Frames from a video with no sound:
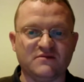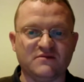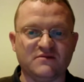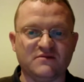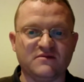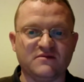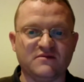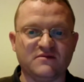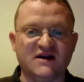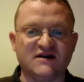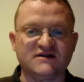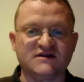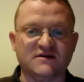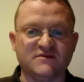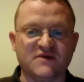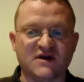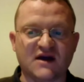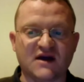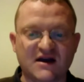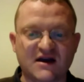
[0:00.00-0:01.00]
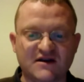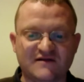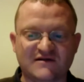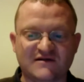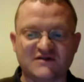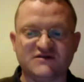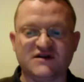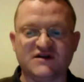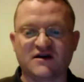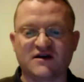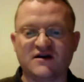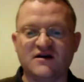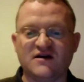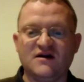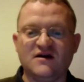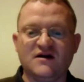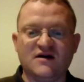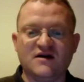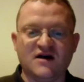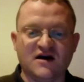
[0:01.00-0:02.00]
finding something interesting
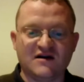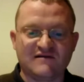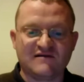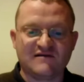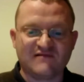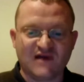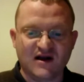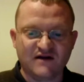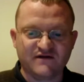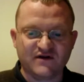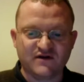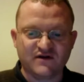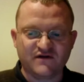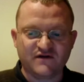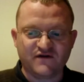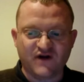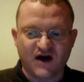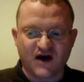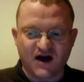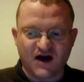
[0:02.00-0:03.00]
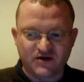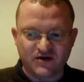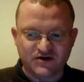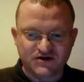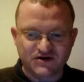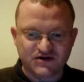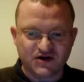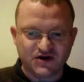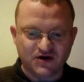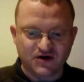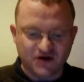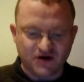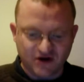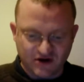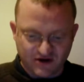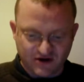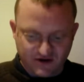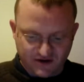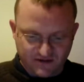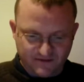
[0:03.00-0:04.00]
and relevant for our
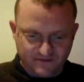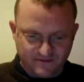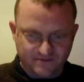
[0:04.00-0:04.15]
students.